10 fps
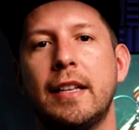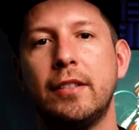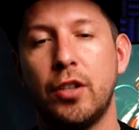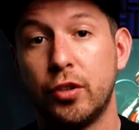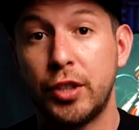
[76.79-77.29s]

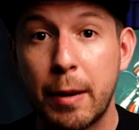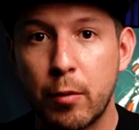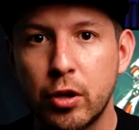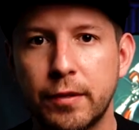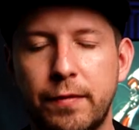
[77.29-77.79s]
you know,
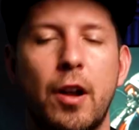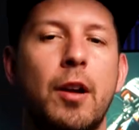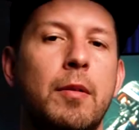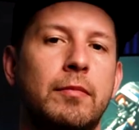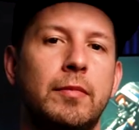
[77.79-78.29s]
demos
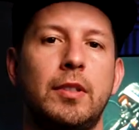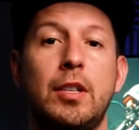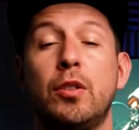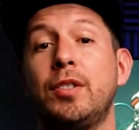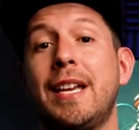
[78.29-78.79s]
from
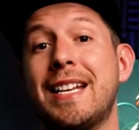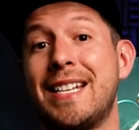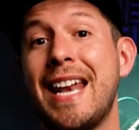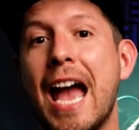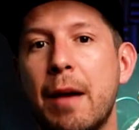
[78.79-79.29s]
using
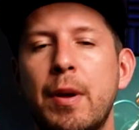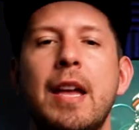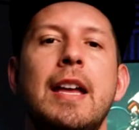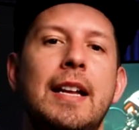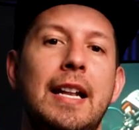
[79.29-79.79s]
Snap
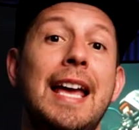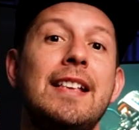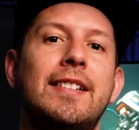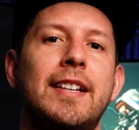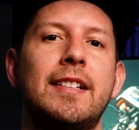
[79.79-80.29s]

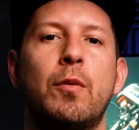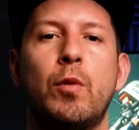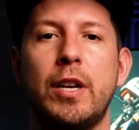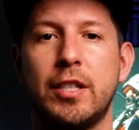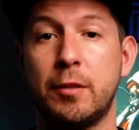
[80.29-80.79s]
lenses,
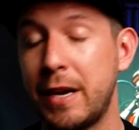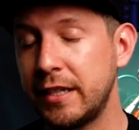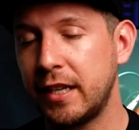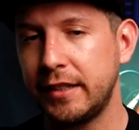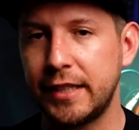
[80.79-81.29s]
which is
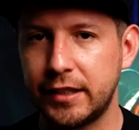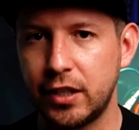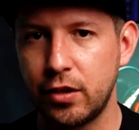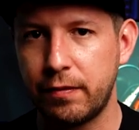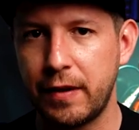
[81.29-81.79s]
basically
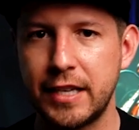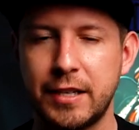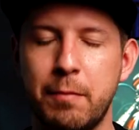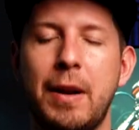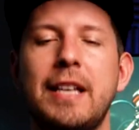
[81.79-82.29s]
detecting your face
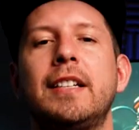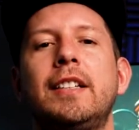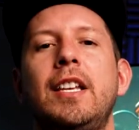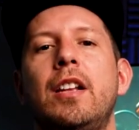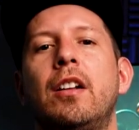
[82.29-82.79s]
and placing
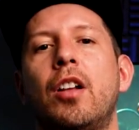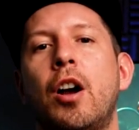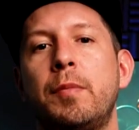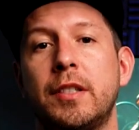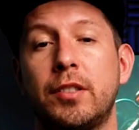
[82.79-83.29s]
digital
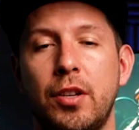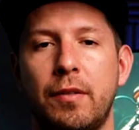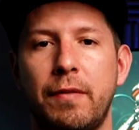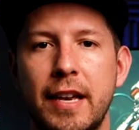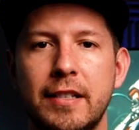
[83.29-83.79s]
objects on
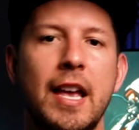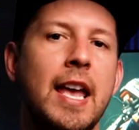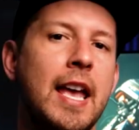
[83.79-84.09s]
your face.